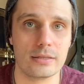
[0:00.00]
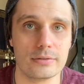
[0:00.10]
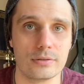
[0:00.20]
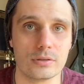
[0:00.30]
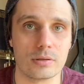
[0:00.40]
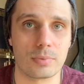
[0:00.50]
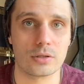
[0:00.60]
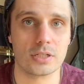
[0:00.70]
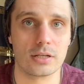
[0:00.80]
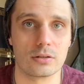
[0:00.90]
use in
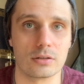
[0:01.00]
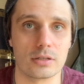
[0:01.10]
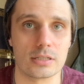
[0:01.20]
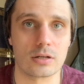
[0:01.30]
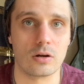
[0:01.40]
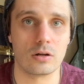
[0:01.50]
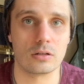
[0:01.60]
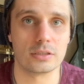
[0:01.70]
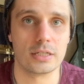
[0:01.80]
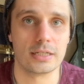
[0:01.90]
particular is
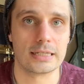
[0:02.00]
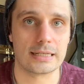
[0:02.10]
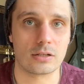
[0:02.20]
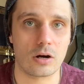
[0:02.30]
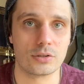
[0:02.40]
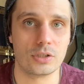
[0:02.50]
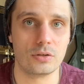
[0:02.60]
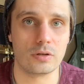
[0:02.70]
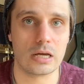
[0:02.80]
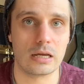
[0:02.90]
called Guitar
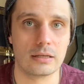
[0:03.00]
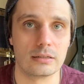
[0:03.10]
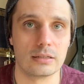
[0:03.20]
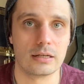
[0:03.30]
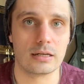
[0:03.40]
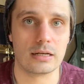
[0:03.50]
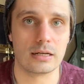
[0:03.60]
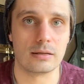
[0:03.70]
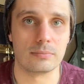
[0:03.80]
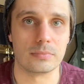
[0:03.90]
Tuna.
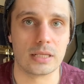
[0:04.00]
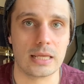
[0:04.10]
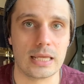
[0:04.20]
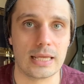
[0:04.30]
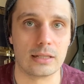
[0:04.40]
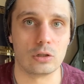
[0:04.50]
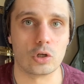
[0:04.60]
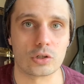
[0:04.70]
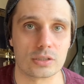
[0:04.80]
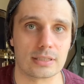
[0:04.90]
It
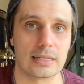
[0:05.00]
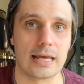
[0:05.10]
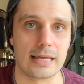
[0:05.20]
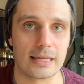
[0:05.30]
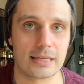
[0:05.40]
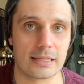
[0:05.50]
looks like